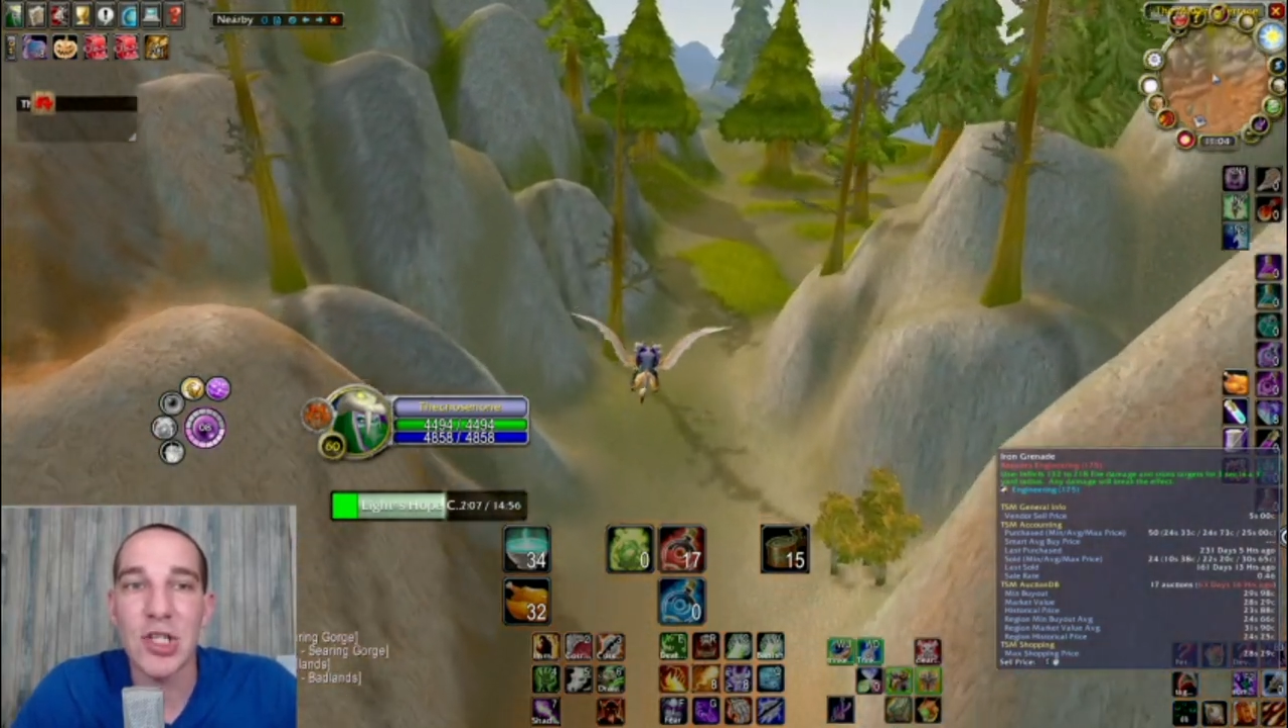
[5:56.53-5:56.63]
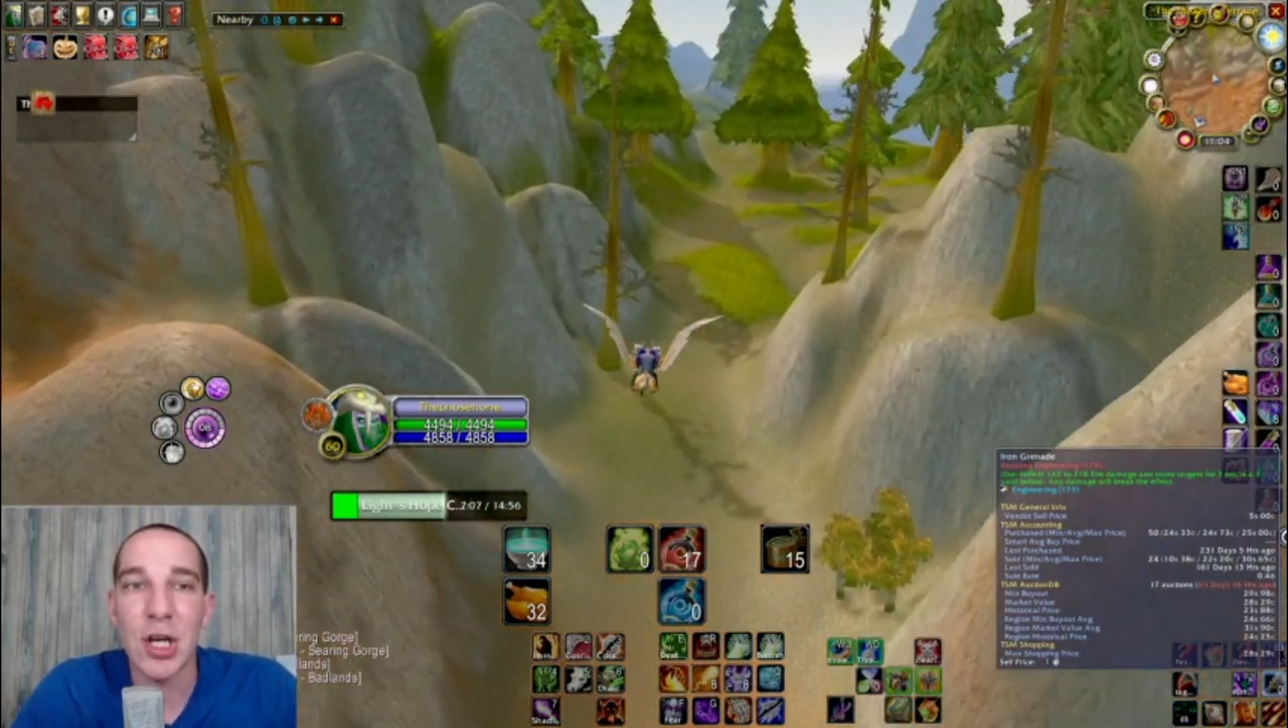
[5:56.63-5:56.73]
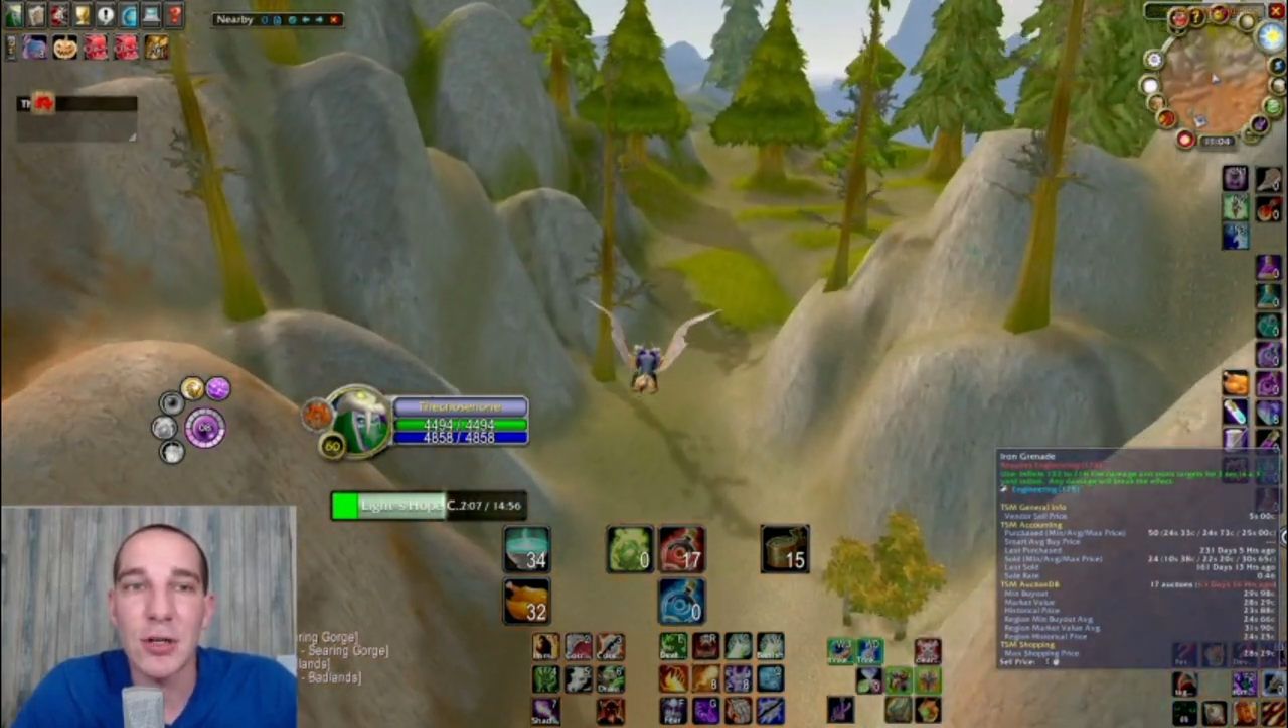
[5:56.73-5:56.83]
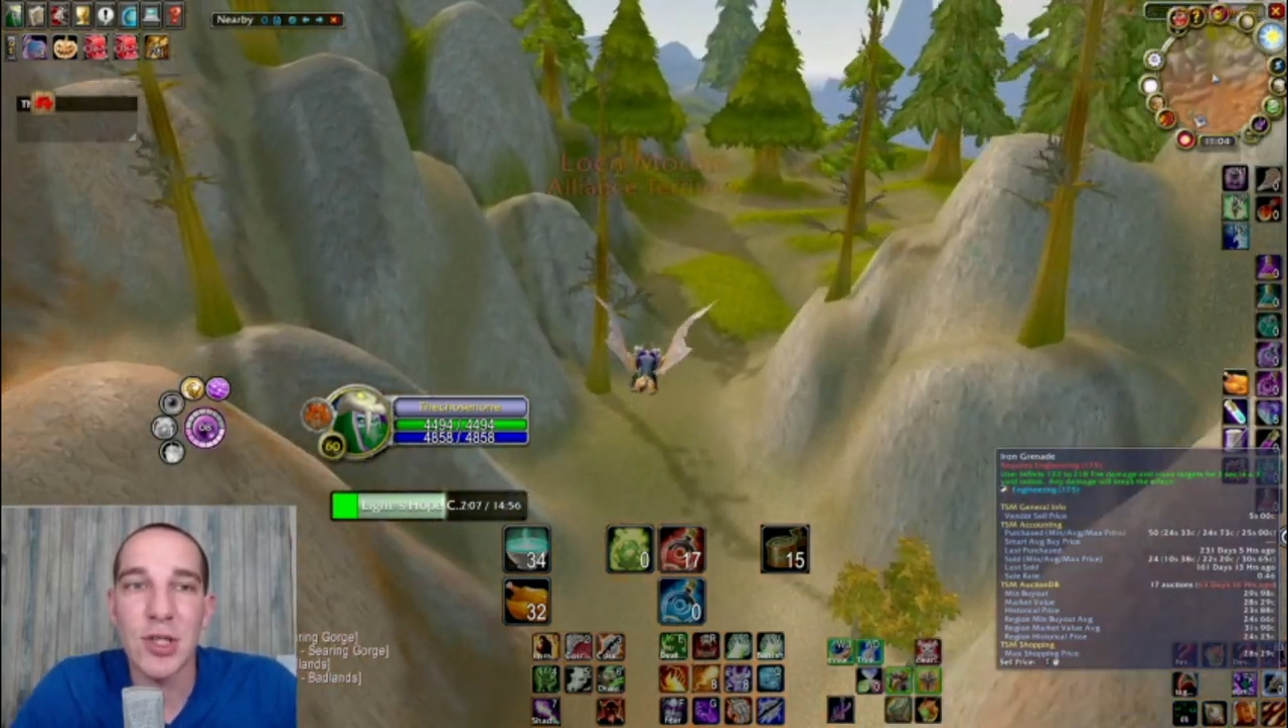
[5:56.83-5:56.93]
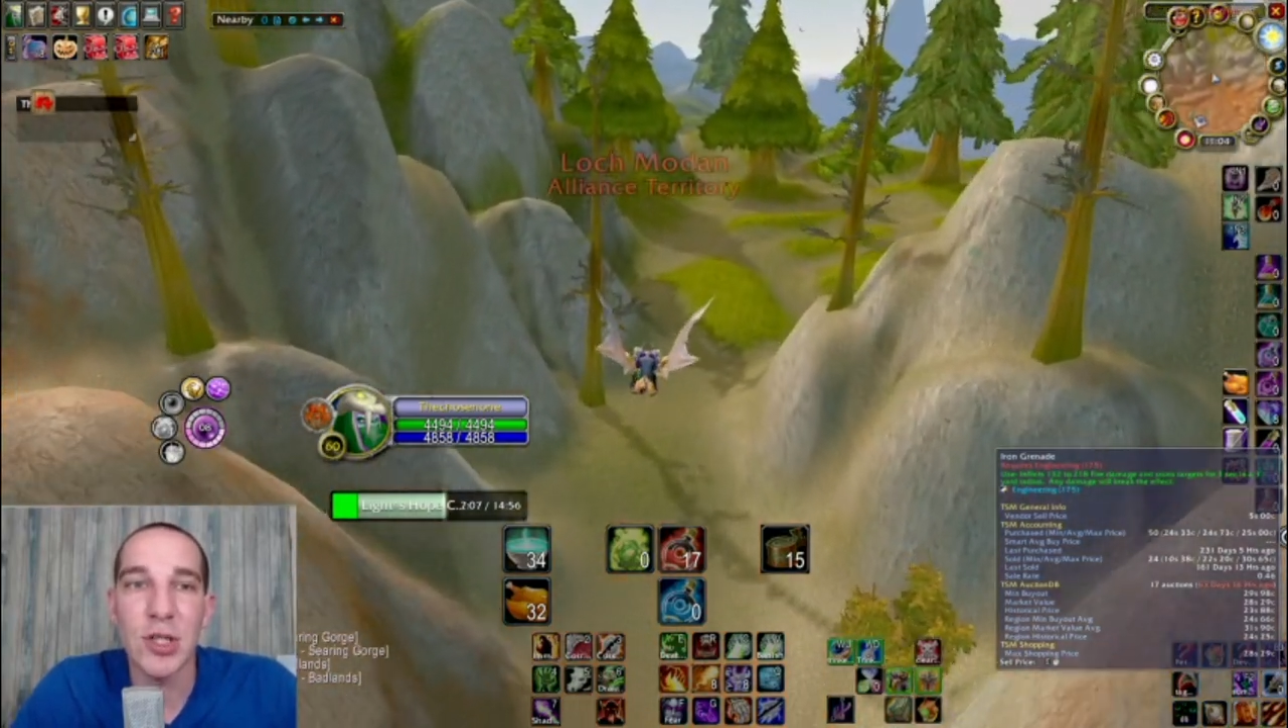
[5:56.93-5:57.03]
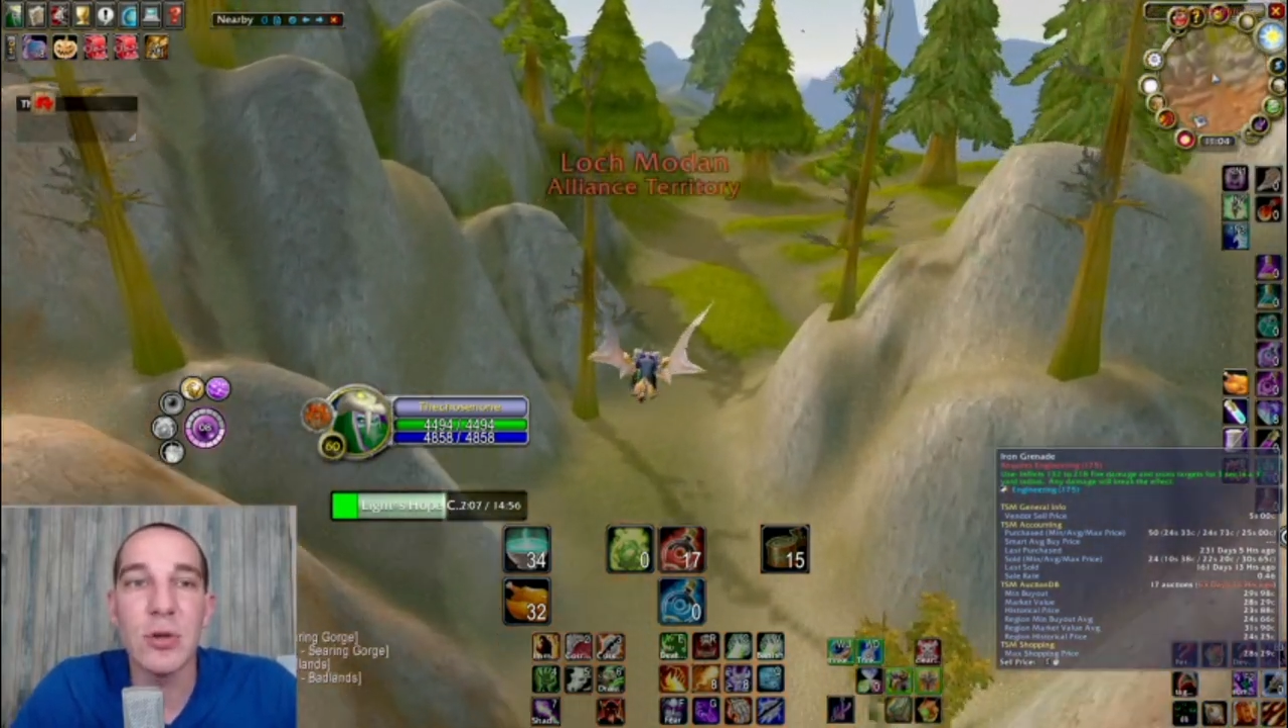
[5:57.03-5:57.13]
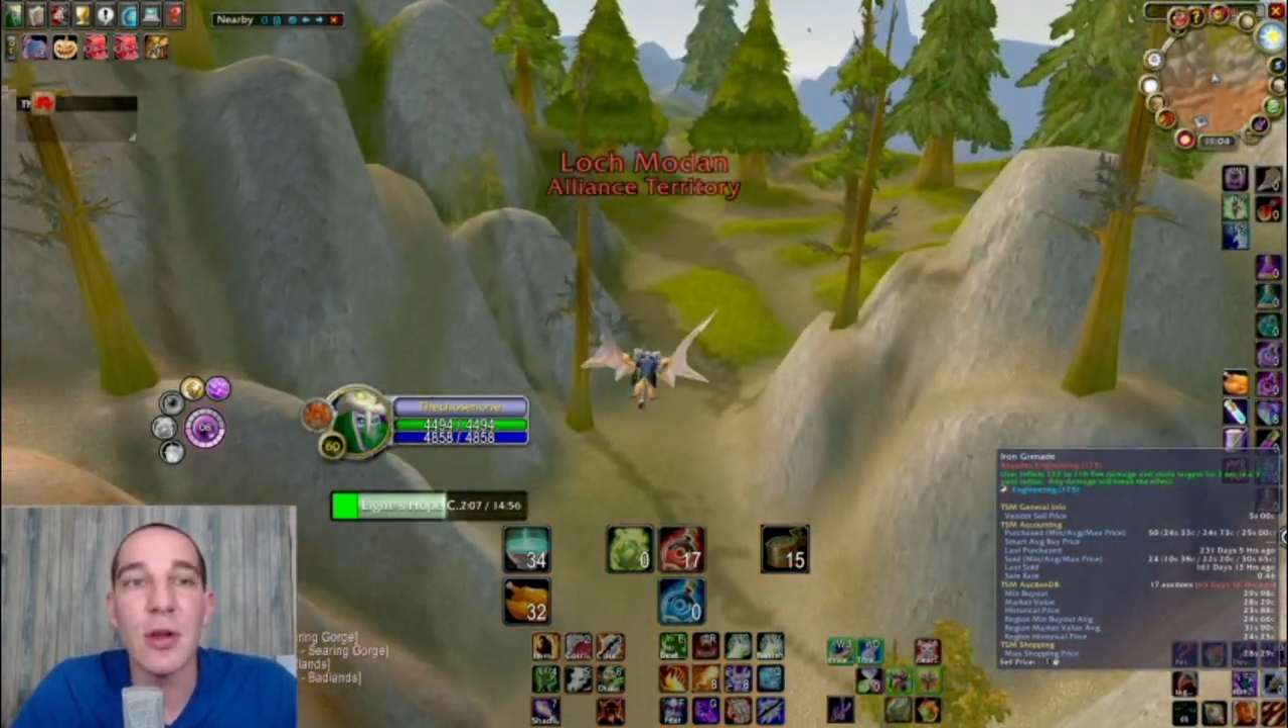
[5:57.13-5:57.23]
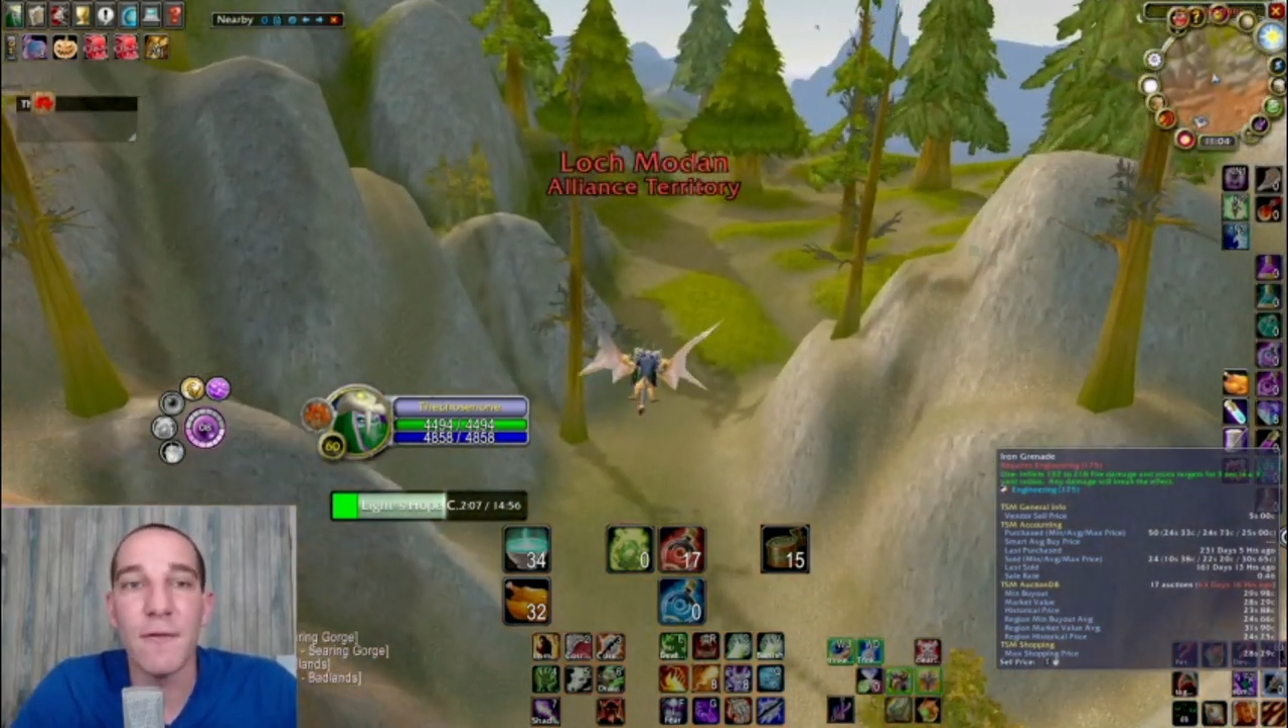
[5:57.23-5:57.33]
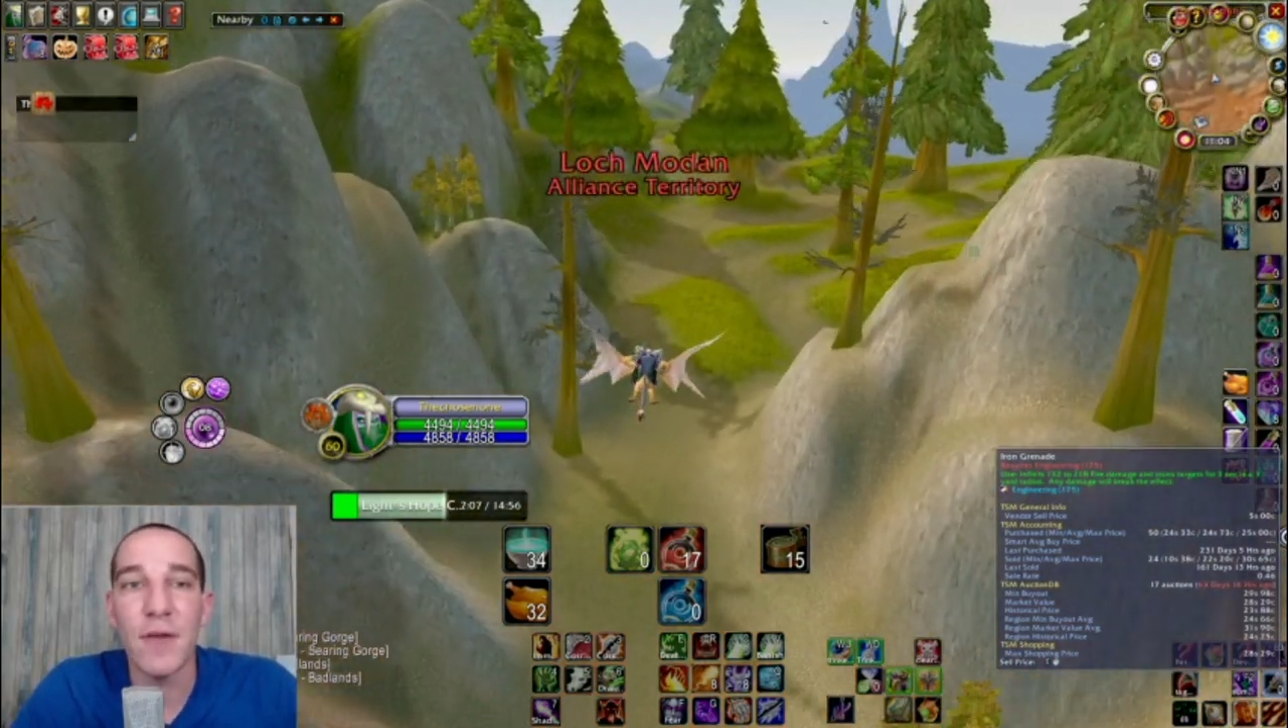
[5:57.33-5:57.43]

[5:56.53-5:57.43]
shows you the